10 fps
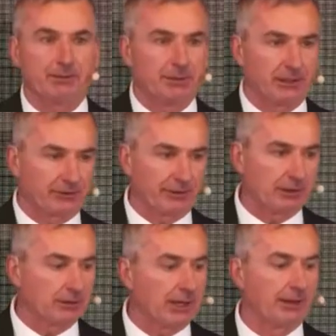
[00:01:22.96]
because I think
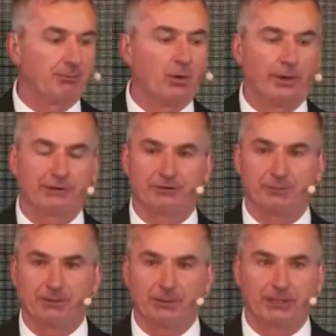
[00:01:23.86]
a lot of the points have
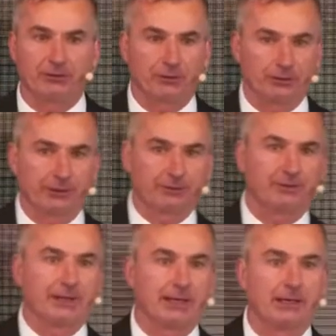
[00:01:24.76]
been made earlier
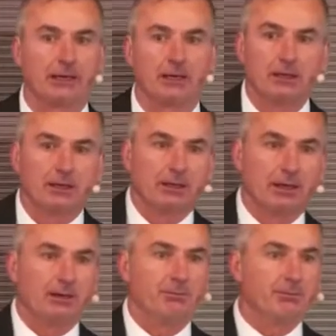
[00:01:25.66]
today.
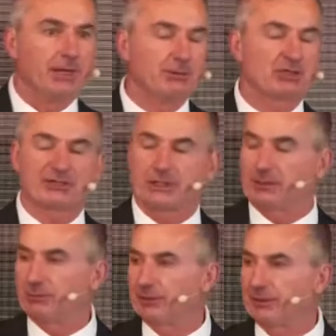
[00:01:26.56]
Um, maybe just a
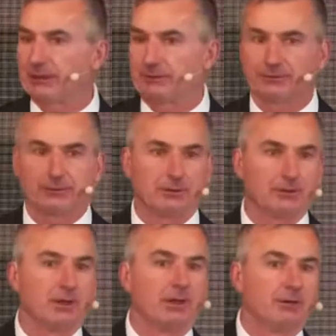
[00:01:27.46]
couple of things.
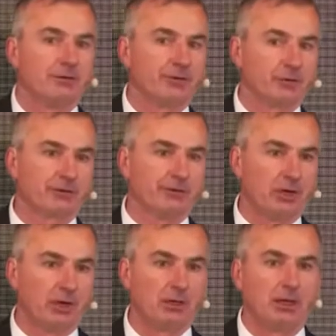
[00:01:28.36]
First of
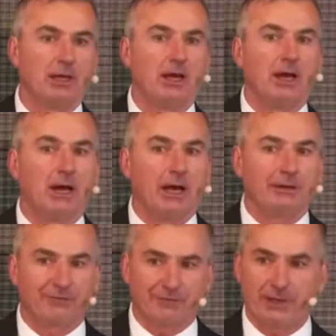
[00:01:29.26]
all, I
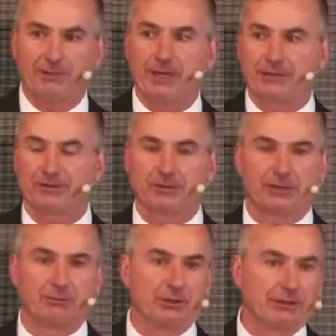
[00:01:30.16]
fundamentally
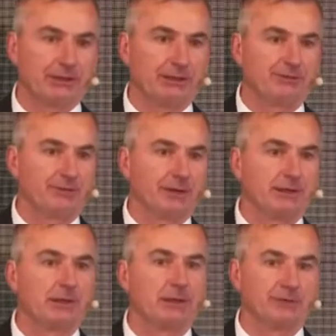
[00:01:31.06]
believe
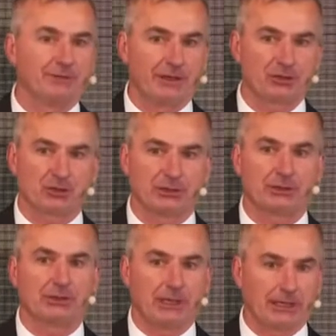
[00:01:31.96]
that innovation
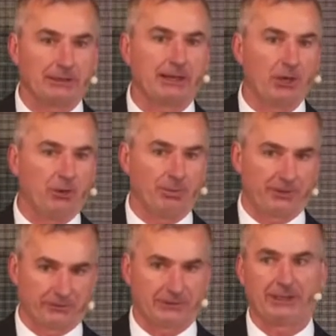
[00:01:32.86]
can help
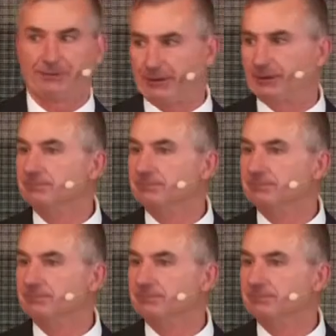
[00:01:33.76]
us get there.